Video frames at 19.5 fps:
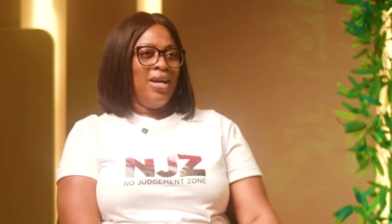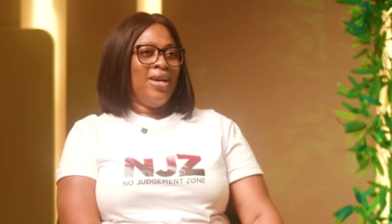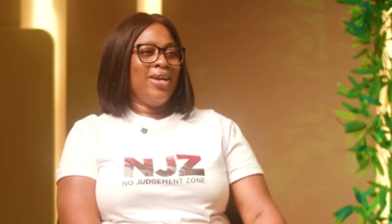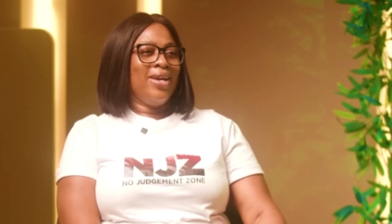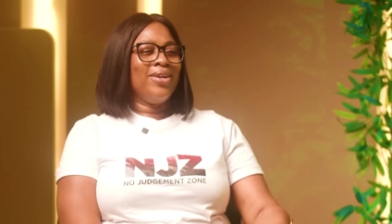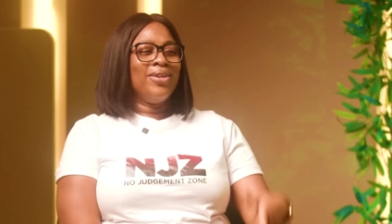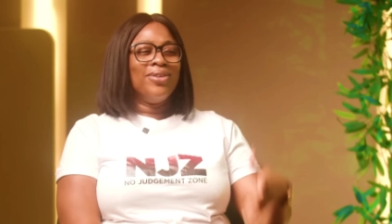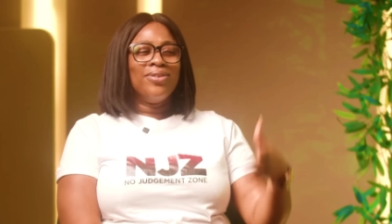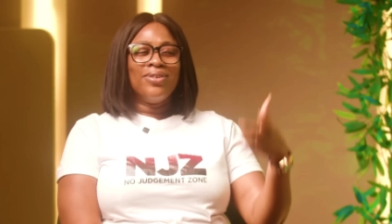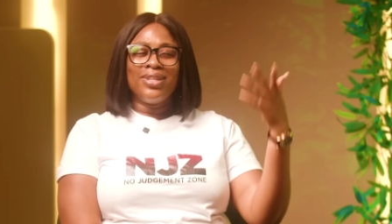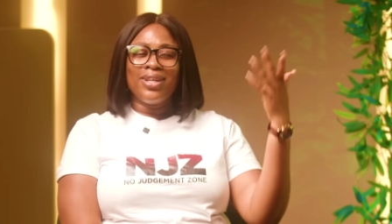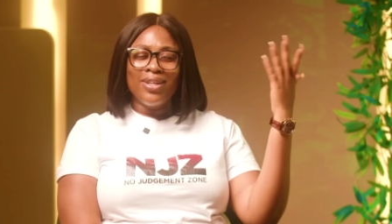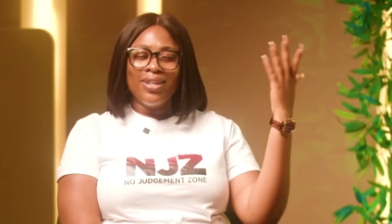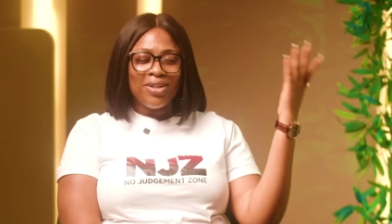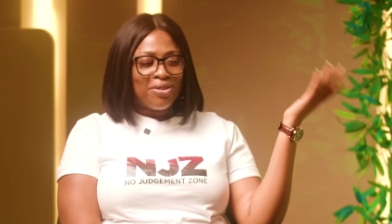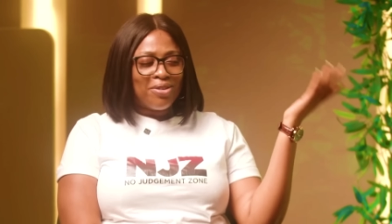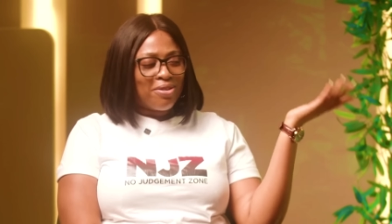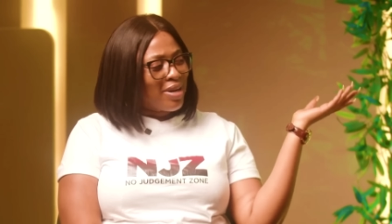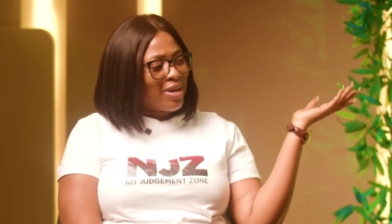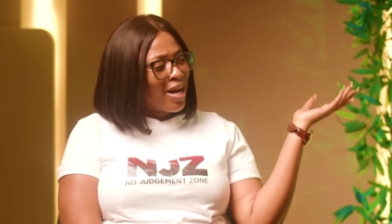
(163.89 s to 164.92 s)
There are a lot
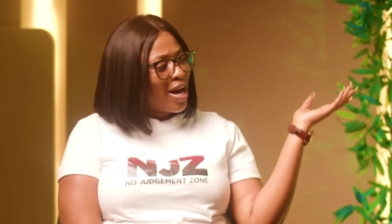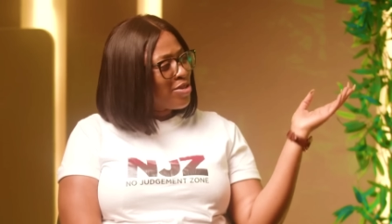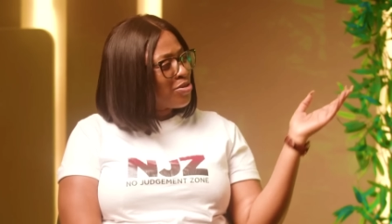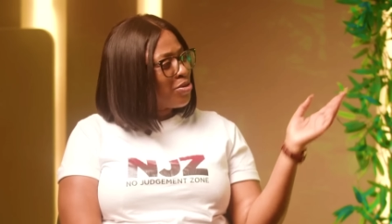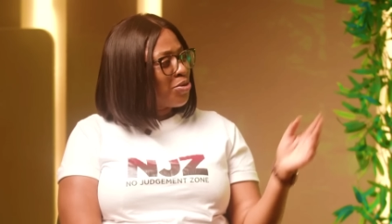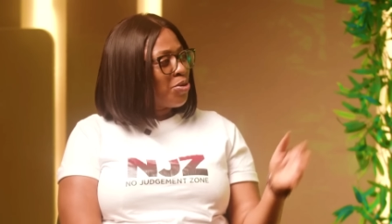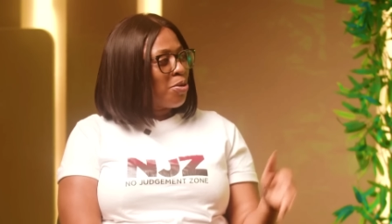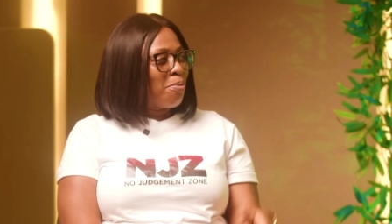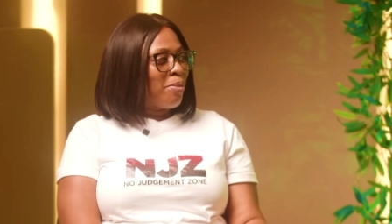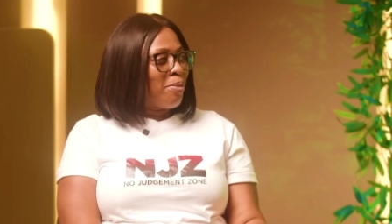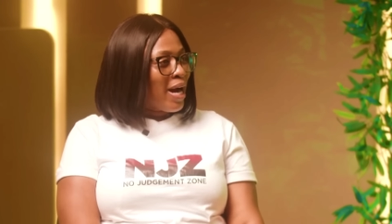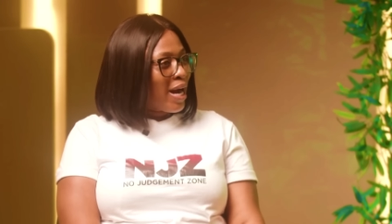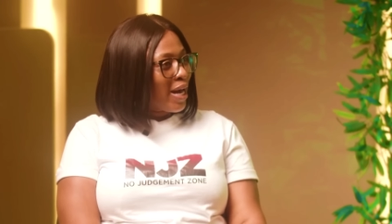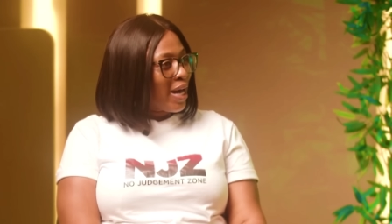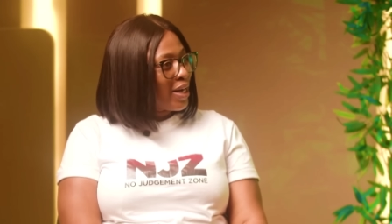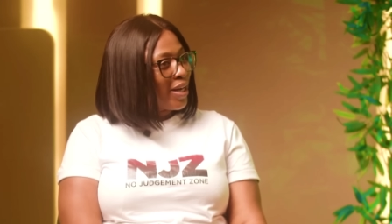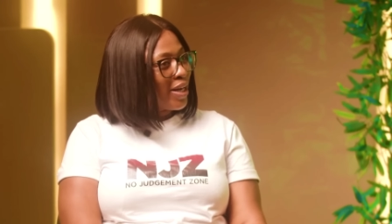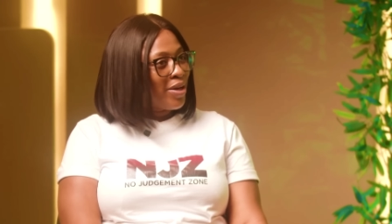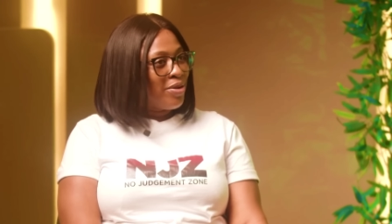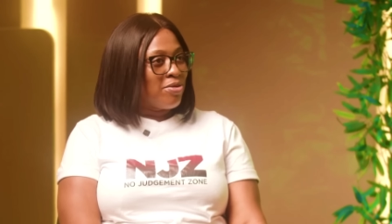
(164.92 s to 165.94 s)
of guys on your
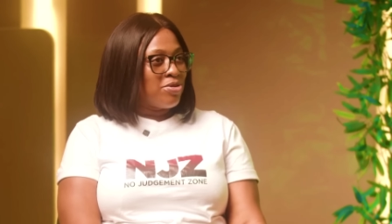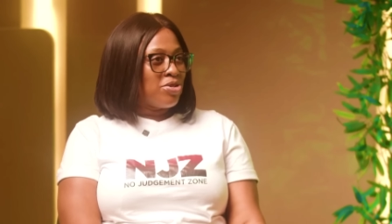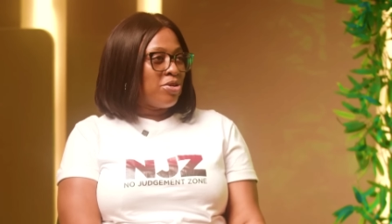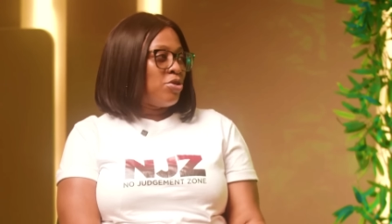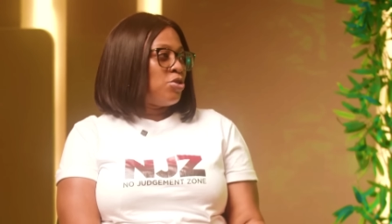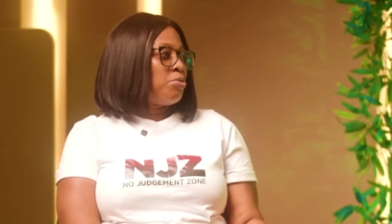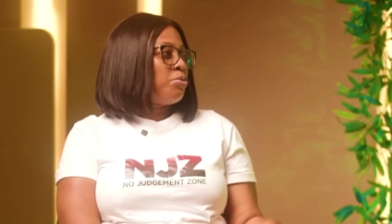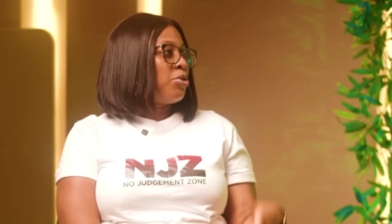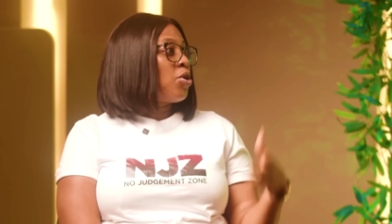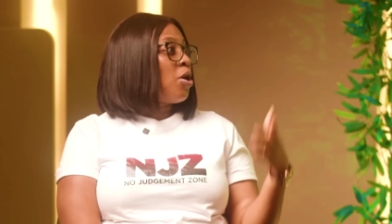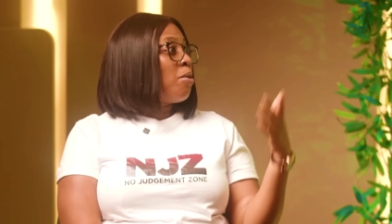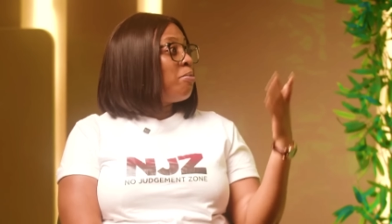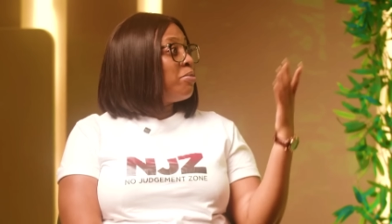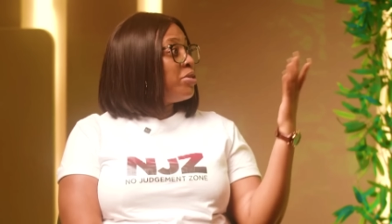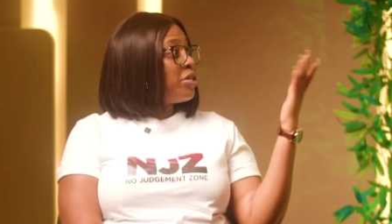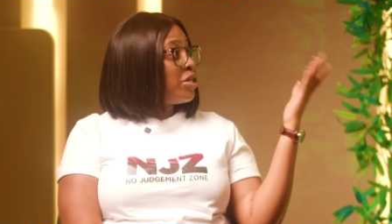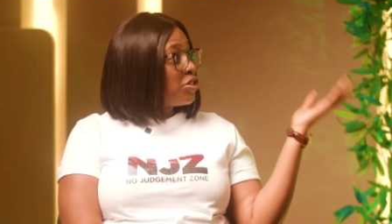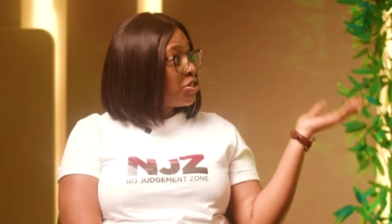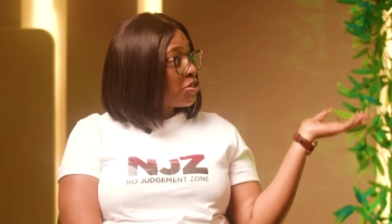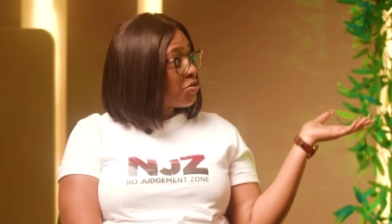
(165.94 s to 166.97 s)
back, so it's become
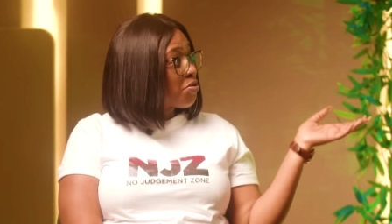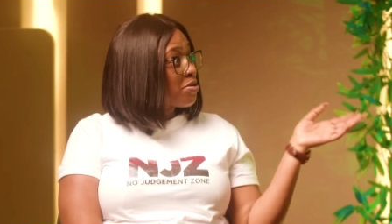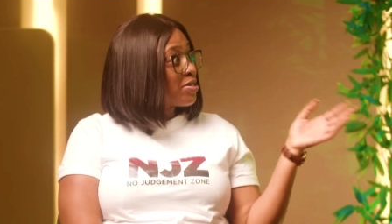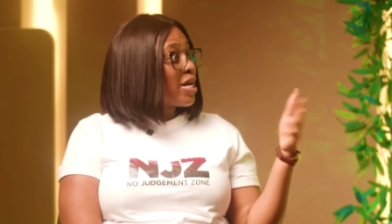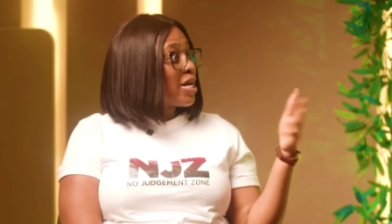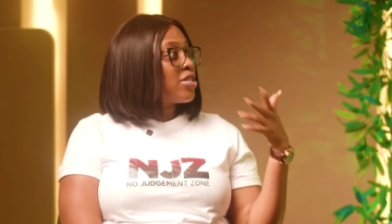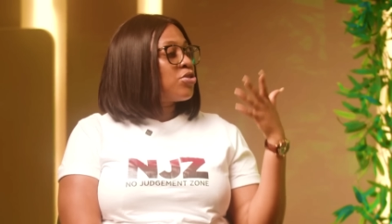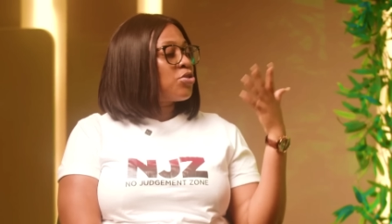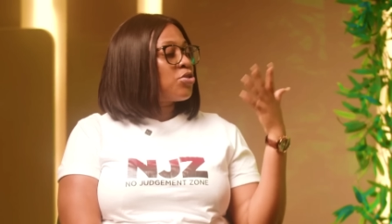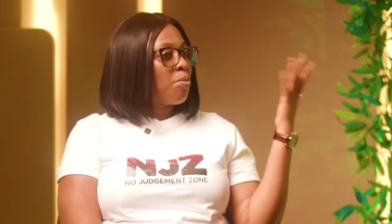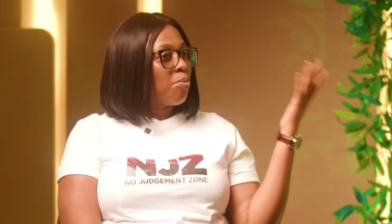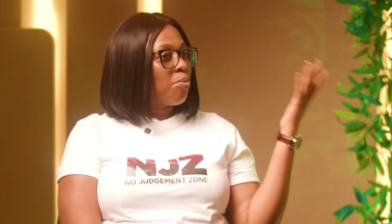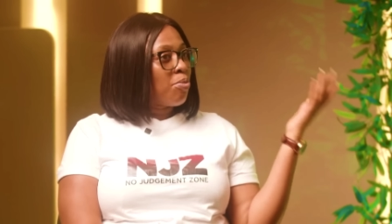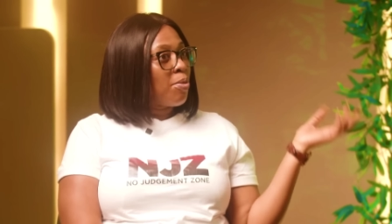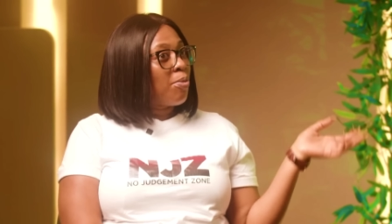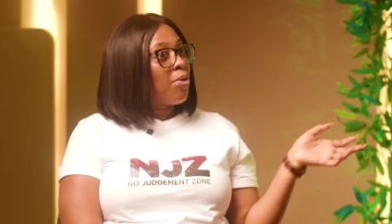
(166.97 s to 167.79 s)
dangerous at some point.